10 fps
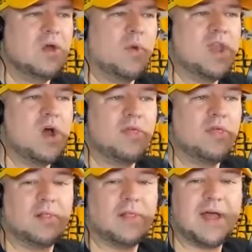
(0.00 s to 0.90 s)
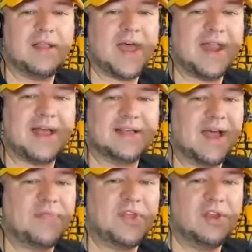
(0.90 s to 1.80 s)
We know that a lot of that has
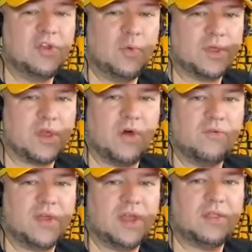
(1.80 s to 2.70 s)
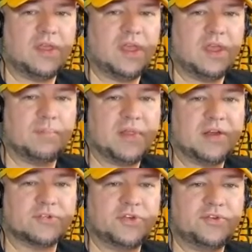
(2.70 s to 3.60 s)
nothing to do with COVID. The
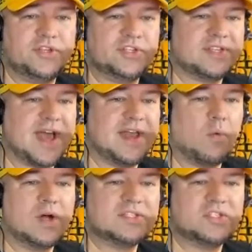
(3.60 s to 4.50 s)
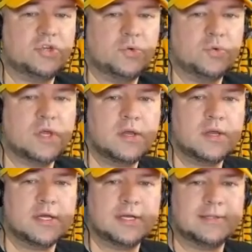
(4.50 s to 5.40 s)
players union just kind of wants to
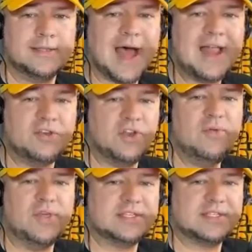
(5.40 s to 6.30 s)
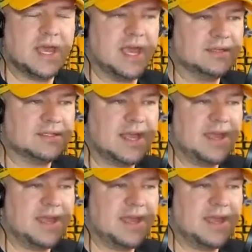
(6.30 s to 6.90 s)
not do these things.